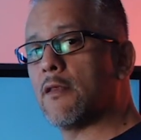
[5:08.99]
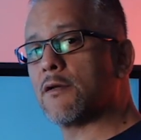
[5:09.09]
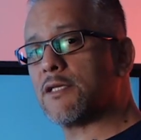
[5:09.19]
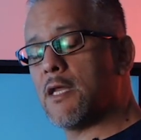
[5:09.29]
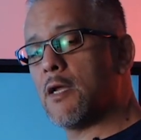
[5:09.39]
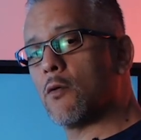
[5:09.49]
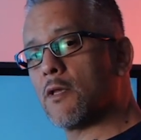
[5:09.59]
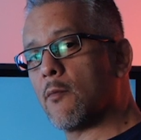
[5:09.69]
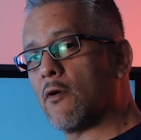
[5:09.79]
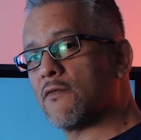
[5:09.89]
There's an equal
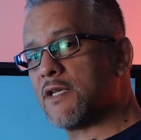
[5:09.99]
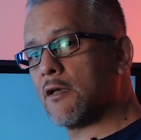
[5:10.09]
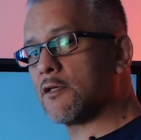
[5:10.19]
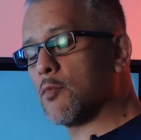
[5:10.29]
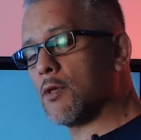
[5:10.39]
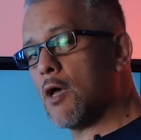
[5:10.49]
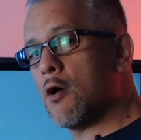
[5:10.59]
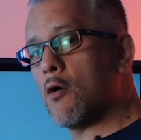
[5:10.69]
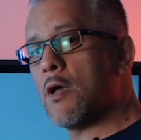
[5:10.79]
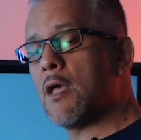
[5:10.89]
number of sales
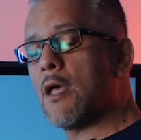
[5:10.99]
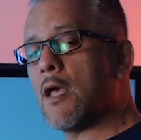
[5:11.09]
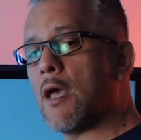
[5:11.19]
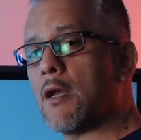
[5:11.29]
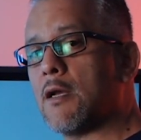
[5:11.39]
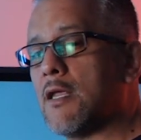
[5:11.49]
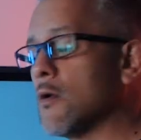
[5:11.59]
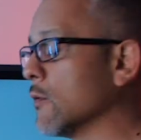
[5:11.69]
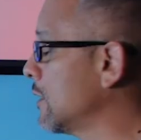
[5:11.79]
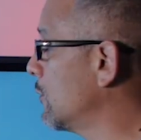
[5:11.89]
below and an
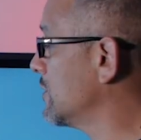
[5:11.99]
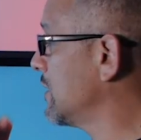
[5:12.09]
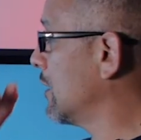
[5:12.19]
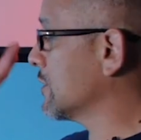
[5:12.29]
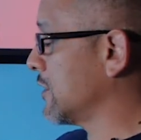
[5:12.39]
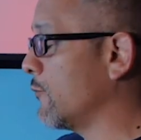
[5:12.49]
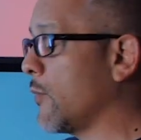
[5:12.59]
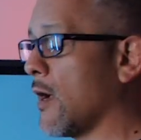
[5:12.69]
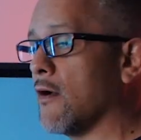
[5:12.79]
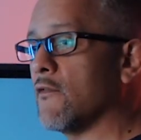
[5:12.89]
equal number of sales
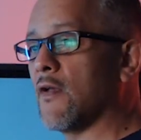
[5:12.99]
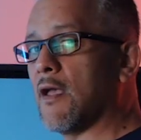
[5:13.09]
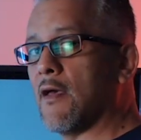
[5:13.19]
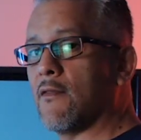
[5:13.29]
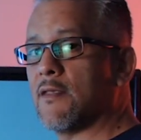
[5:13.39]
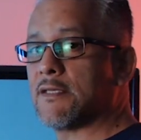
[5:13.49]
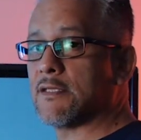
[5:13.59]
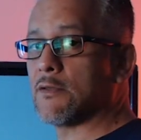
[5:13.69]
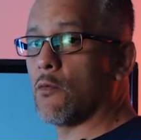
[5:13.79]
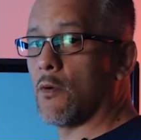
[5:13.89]
above, and this
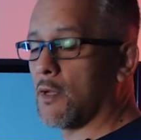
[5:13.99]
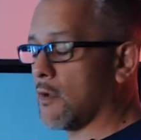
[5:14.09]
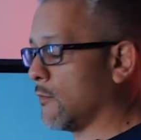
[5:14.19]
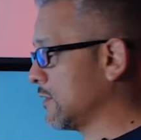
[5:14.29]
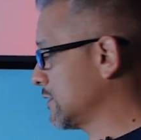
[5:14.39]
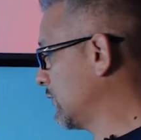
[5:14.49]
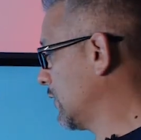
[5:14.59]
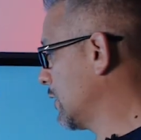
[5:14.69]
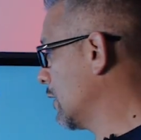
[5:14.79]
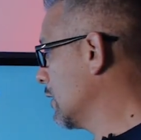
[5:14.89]
is where we come with this
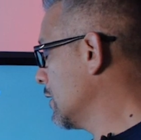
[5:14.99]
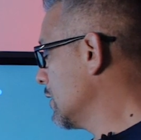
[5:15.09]
figure.